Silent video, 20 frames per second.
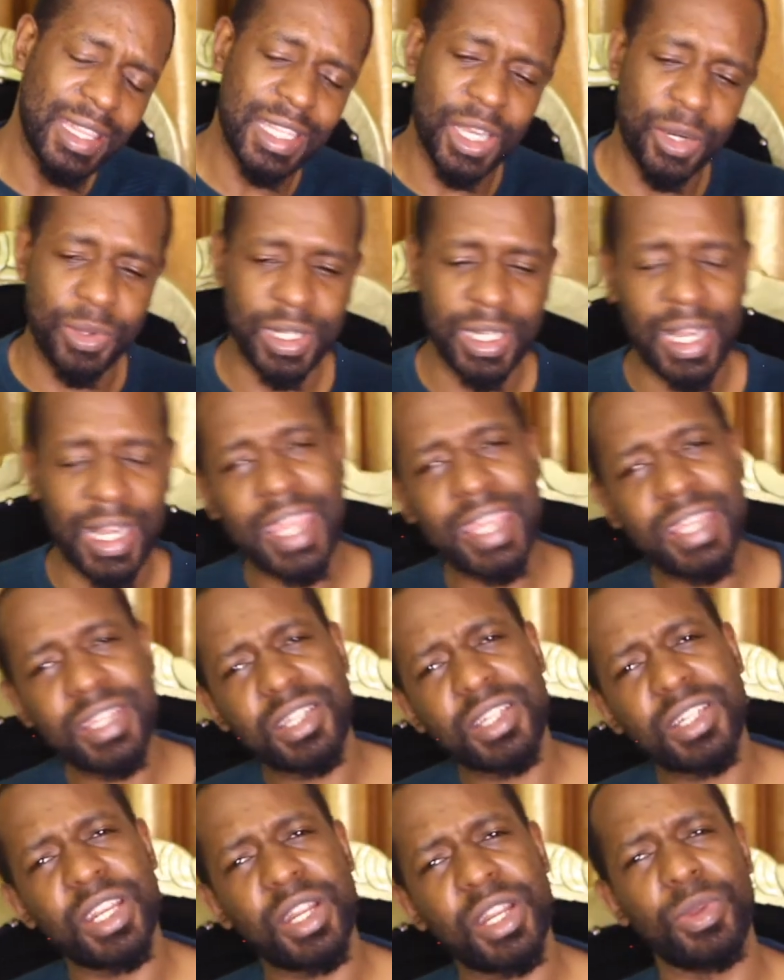the
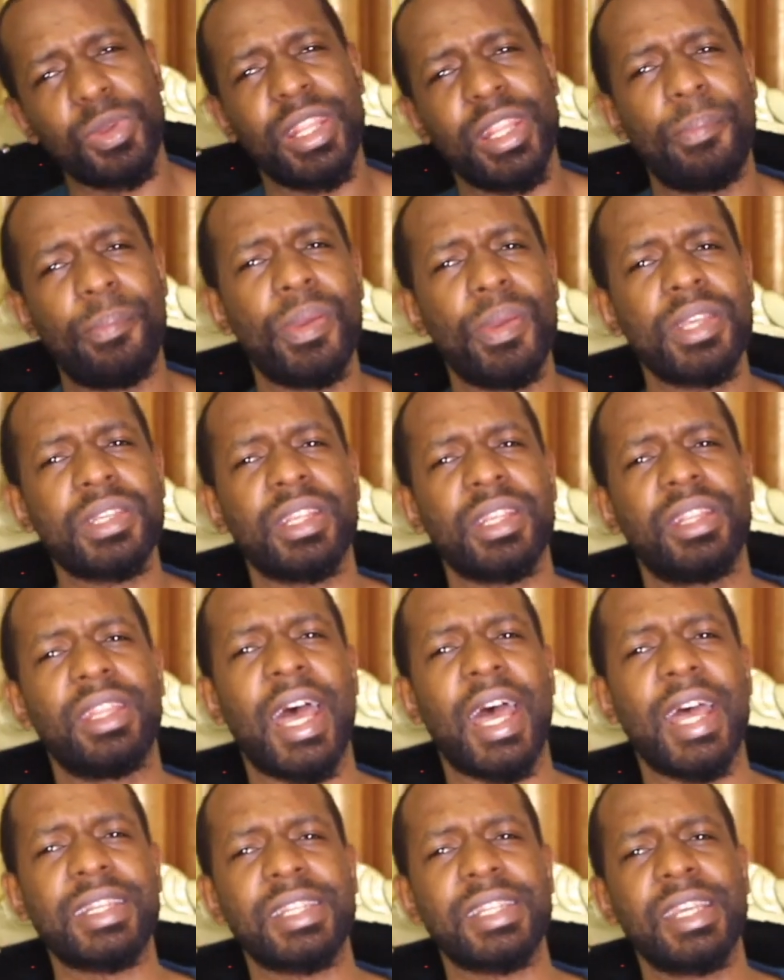relation with the person
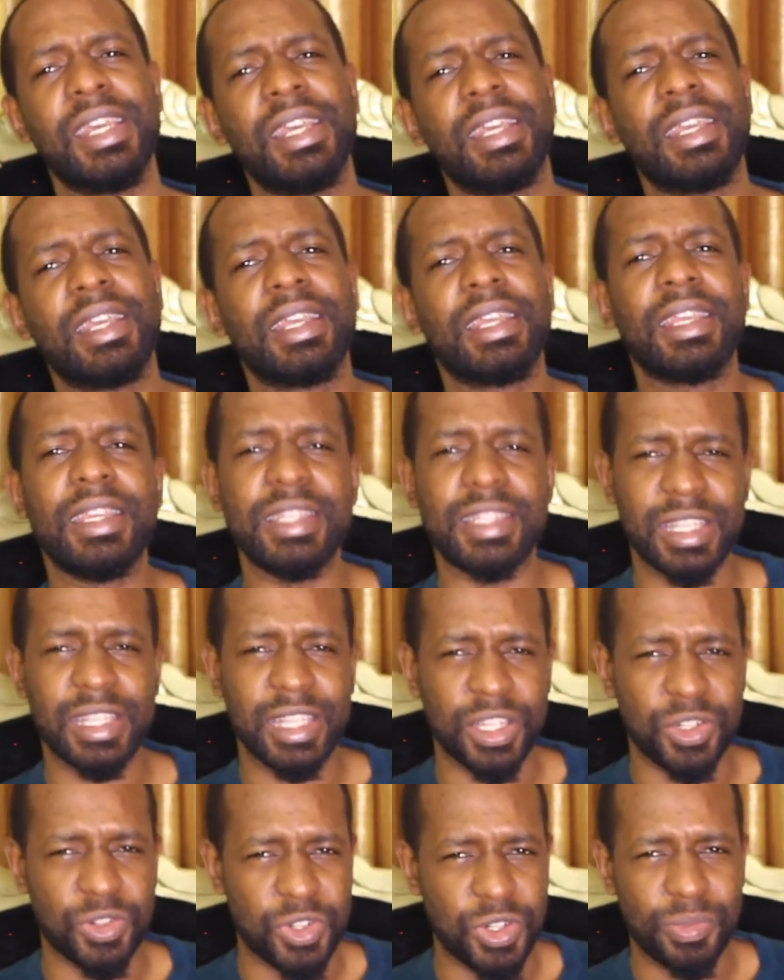that is in
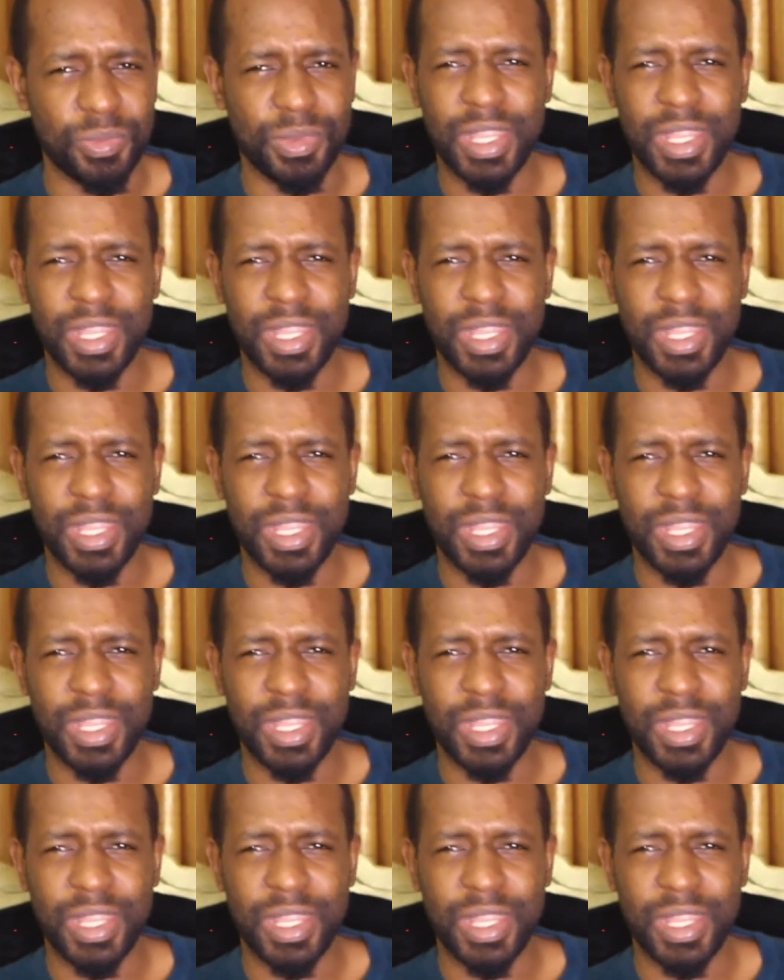the dream.